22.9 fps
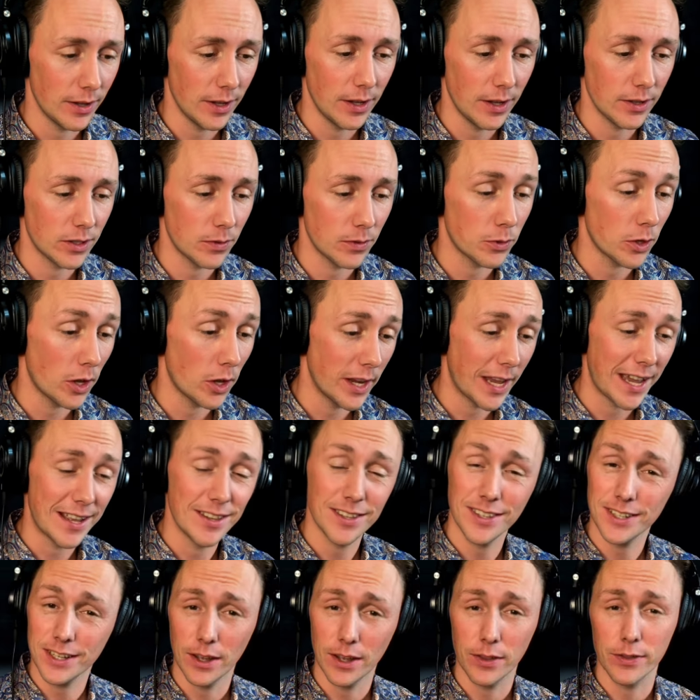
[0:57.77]
Subsonic and
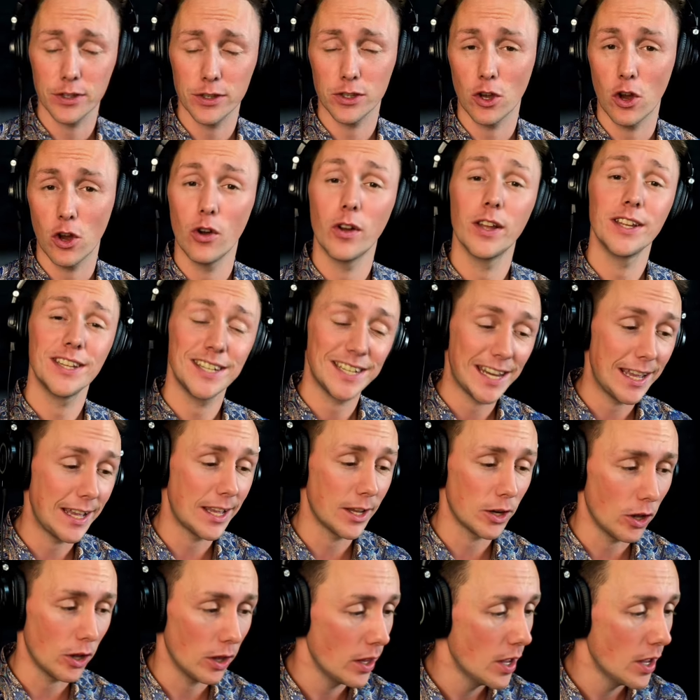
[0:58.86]
Stealth song Take
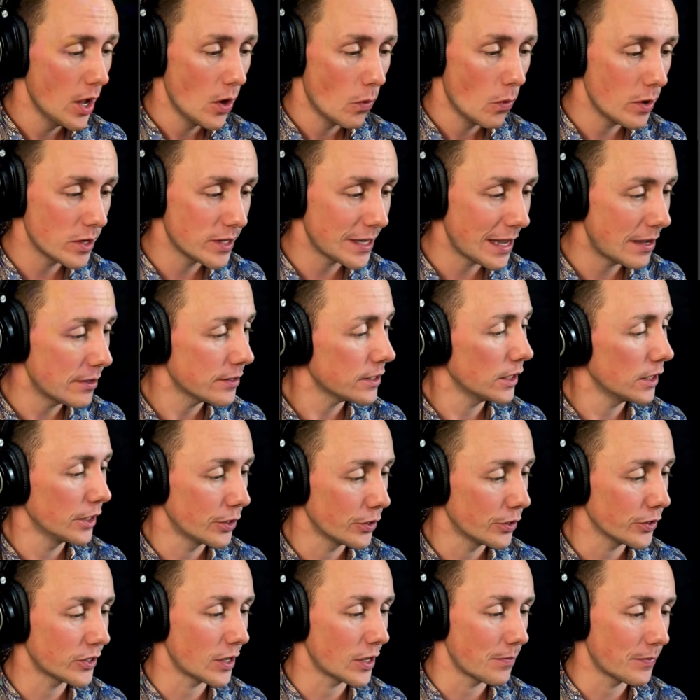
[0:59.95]
It All, which sounds a
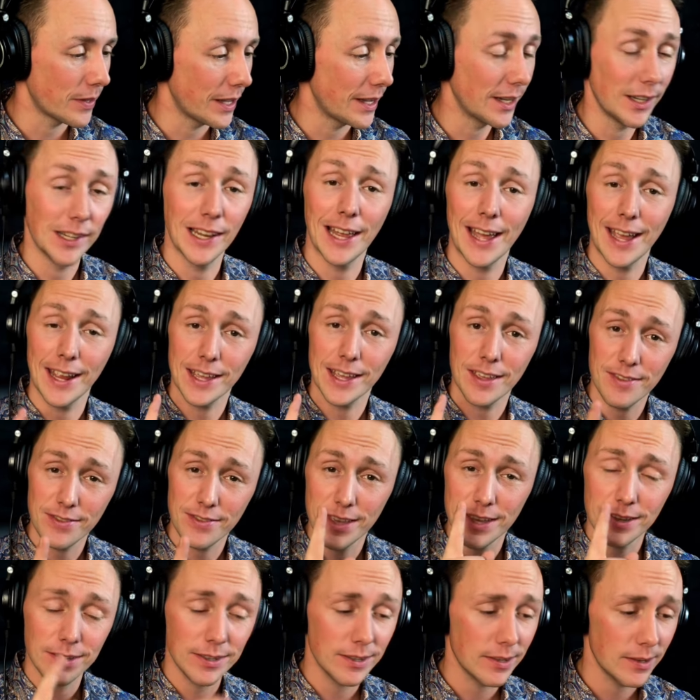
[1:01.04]
little something like
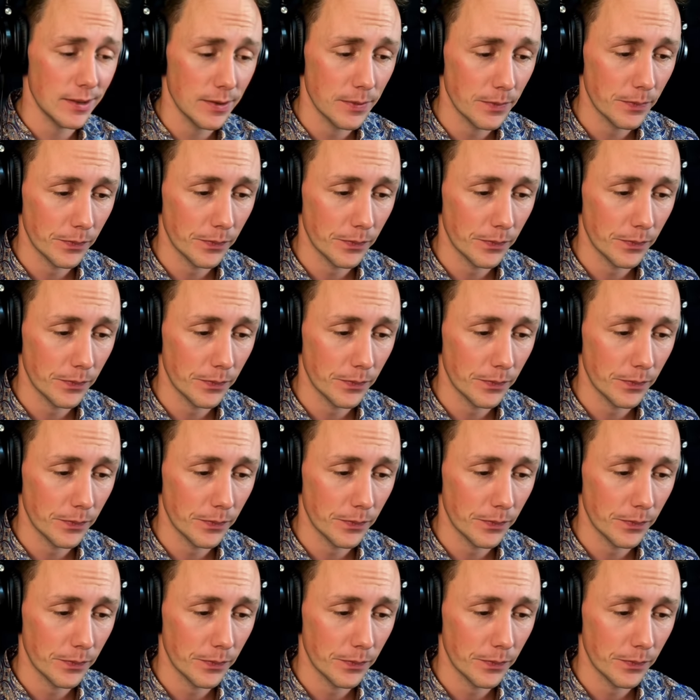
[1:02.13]
this.